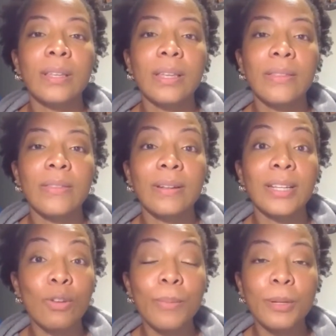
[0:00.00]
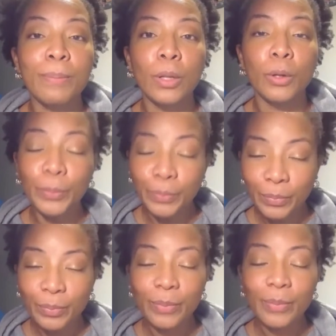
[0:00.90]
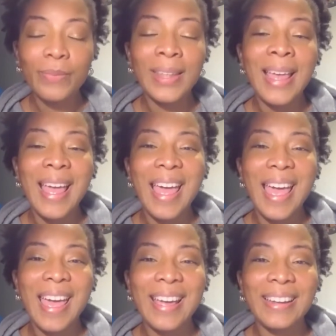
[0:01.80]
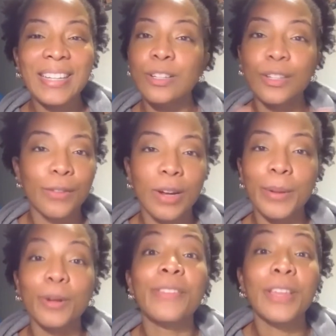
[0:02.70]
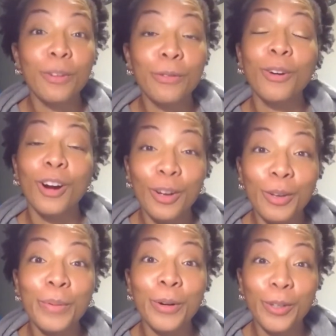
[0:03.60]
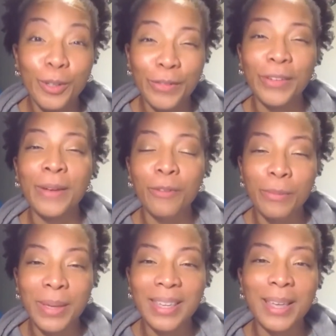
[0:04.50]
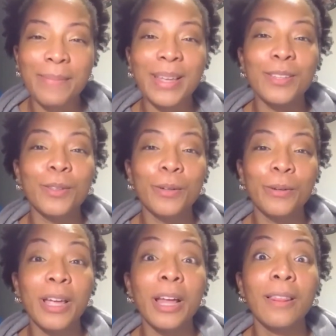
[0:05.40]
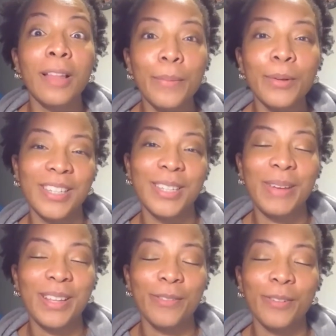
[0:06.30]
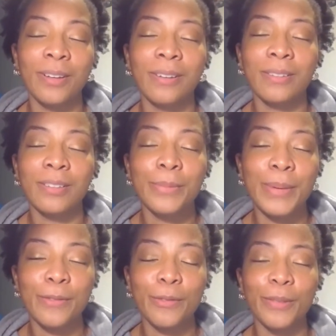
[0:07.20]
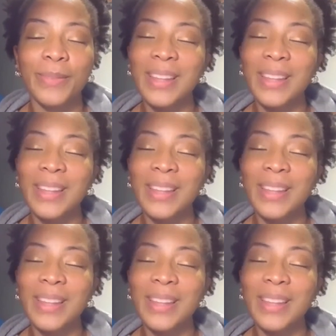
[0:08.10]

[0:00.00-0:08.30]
in the description below. And he's just phenomenal. Thank you for all your pointers and for making my story a lot more suspenseful.